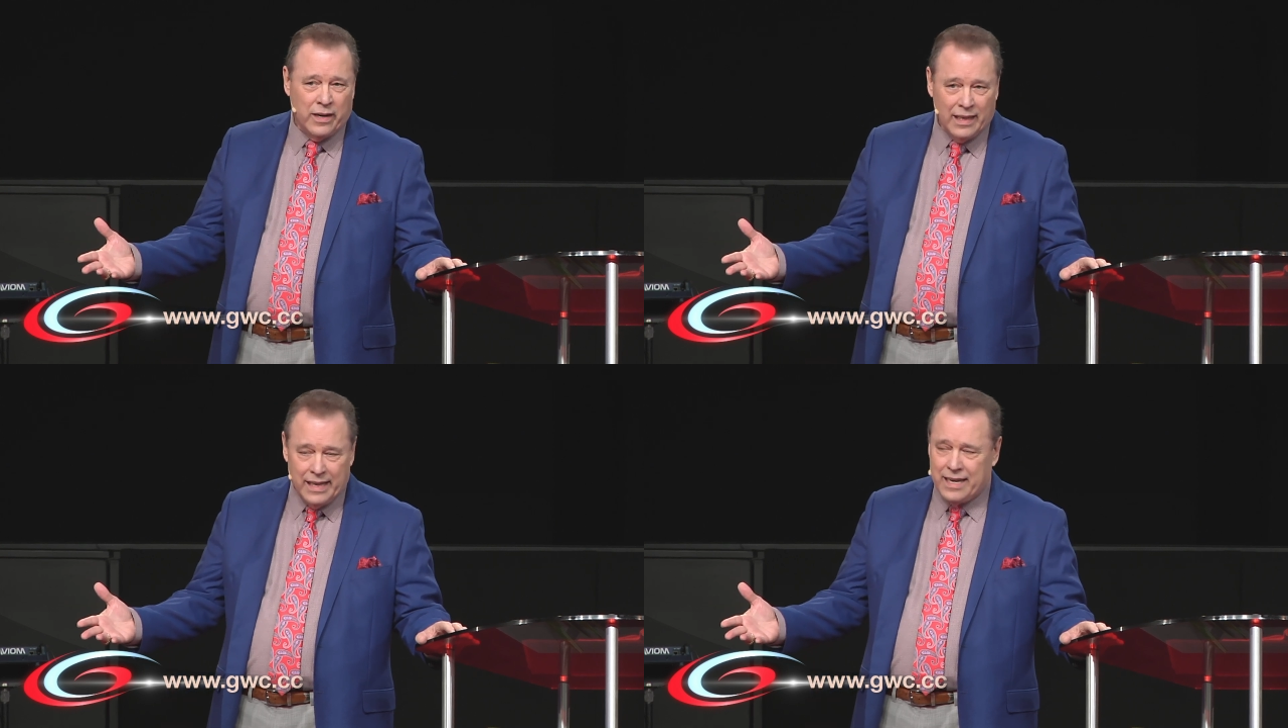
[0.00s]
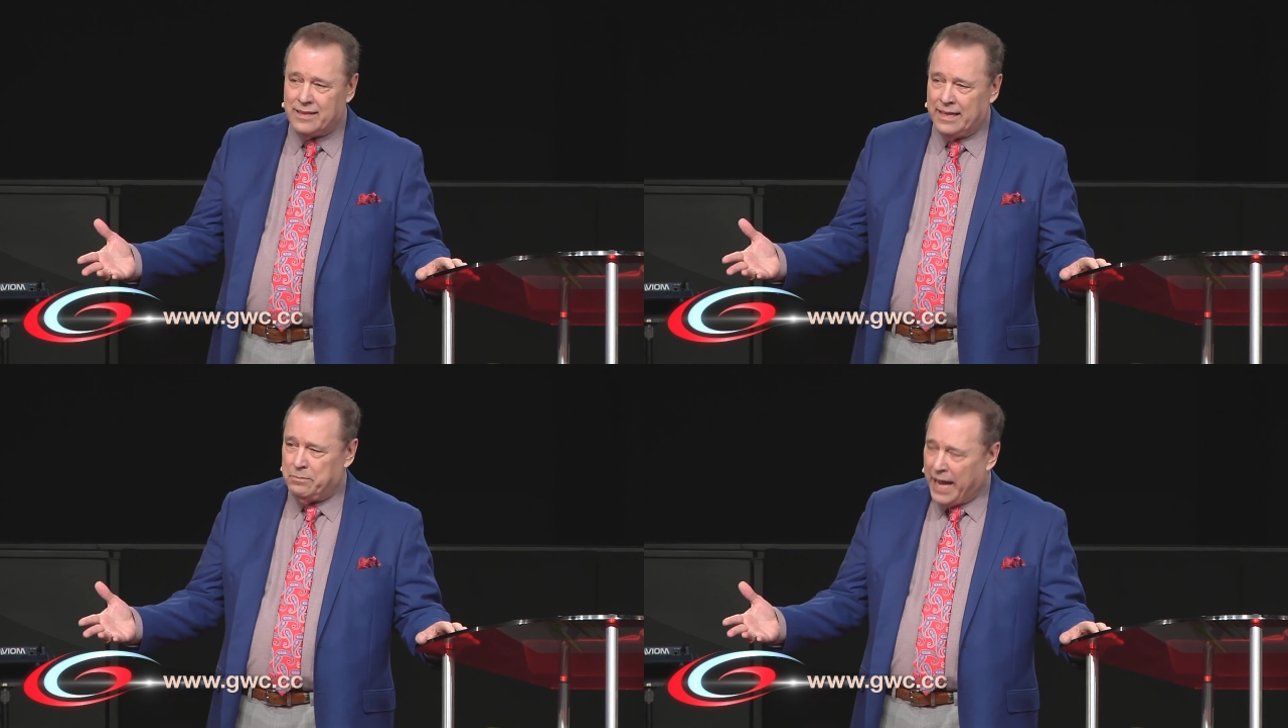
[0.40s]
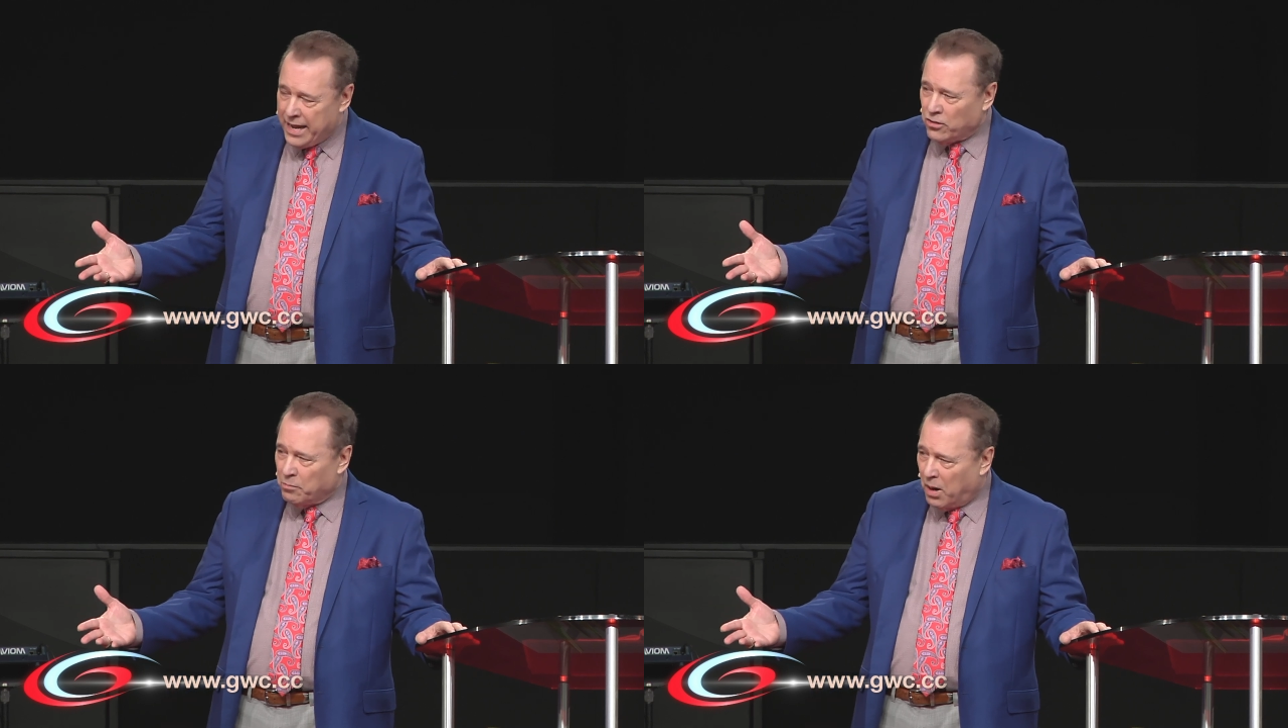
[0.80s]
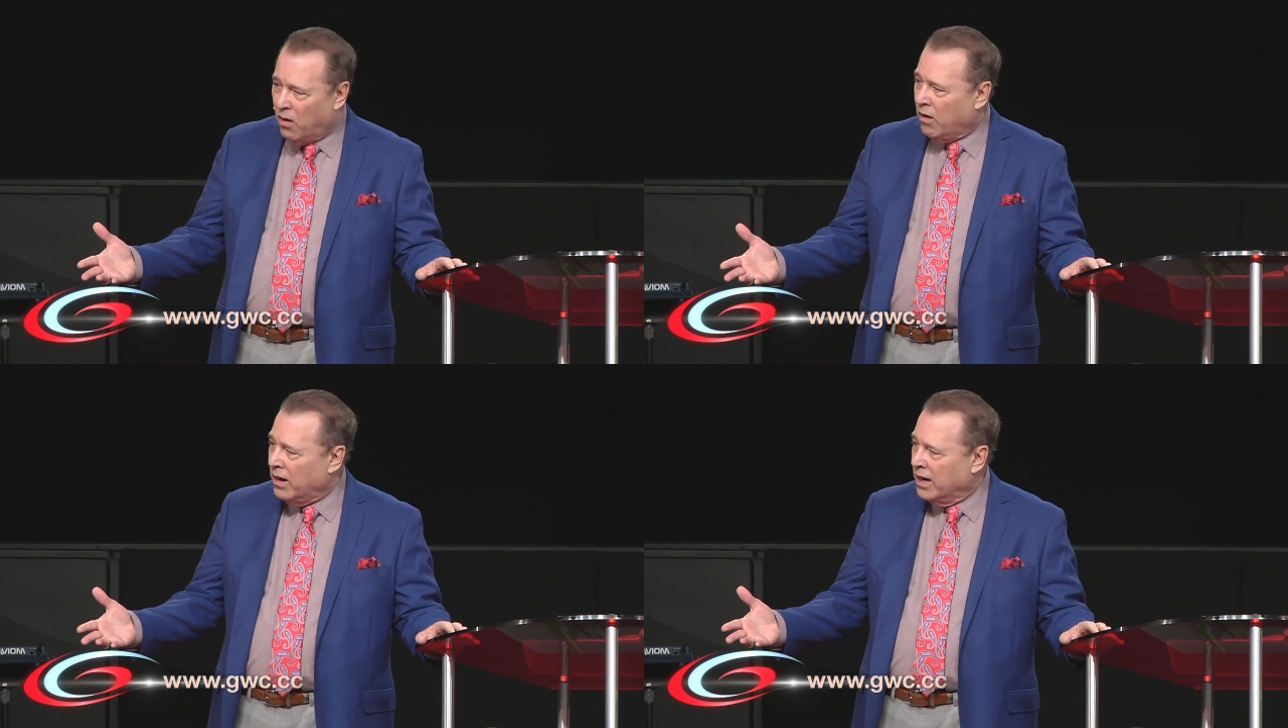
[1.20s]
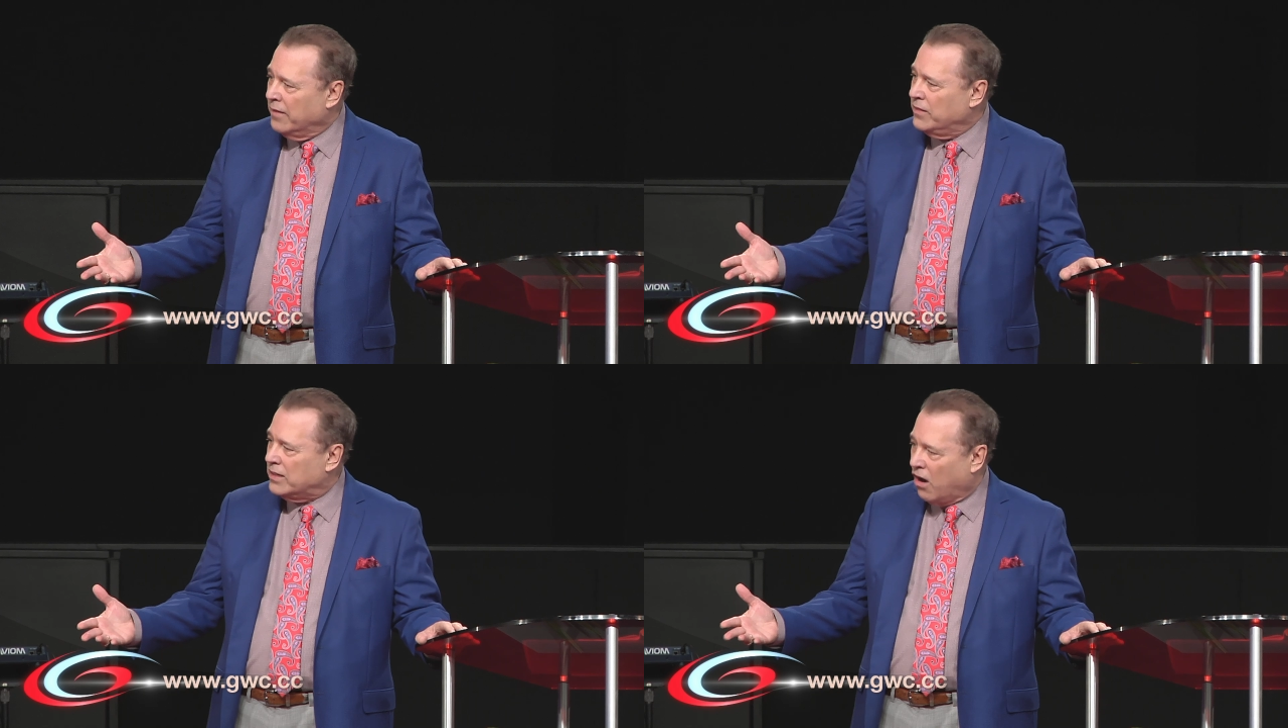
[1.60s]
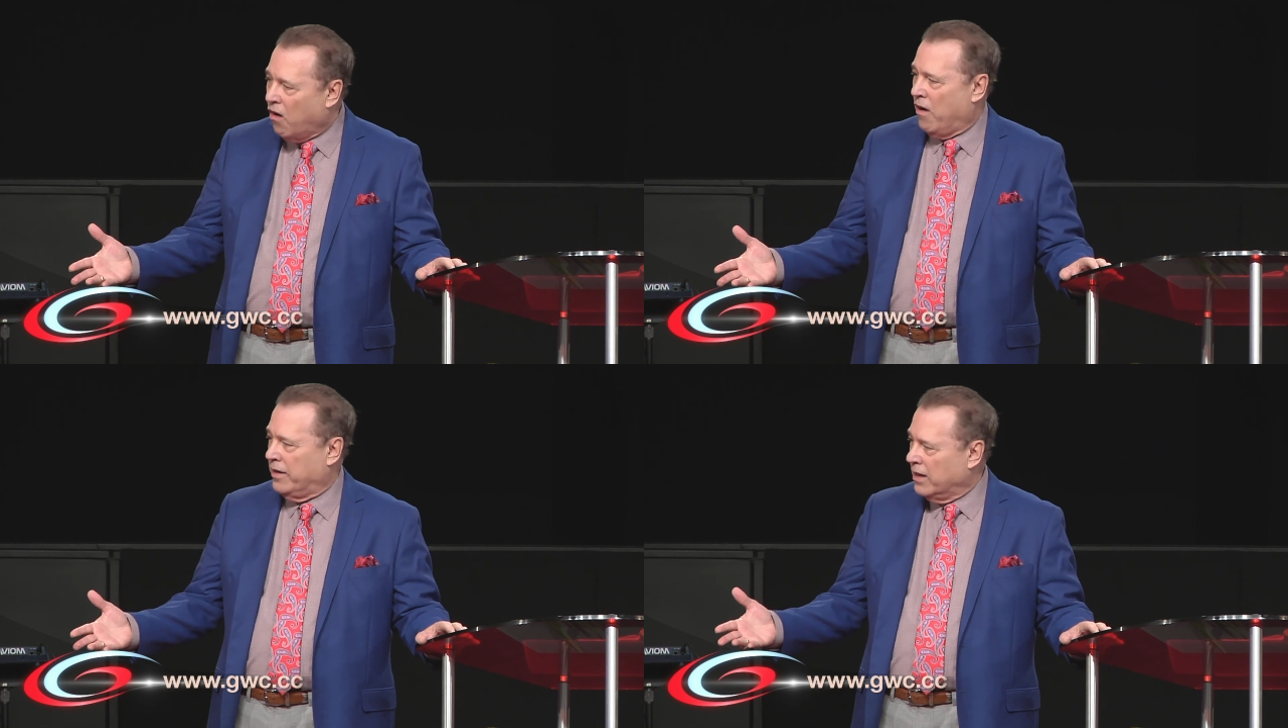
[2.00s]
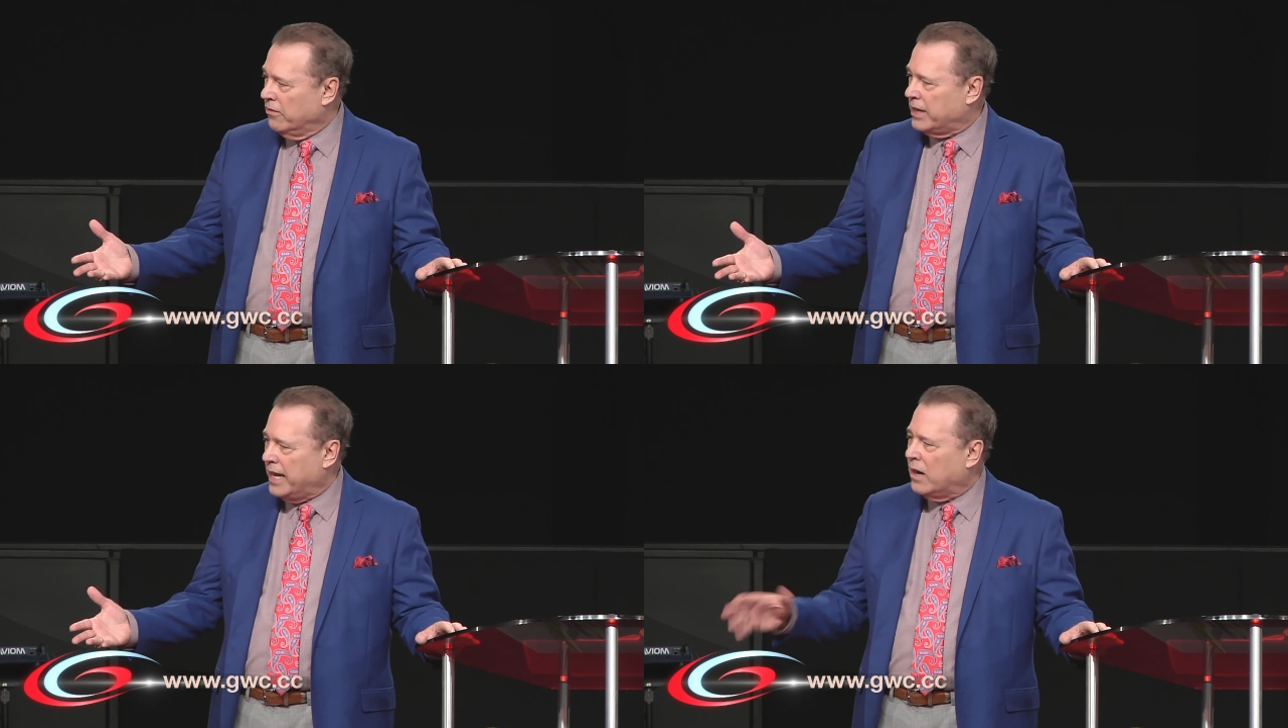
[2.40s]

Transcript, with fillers: and lick the handlebar of the cart, okay?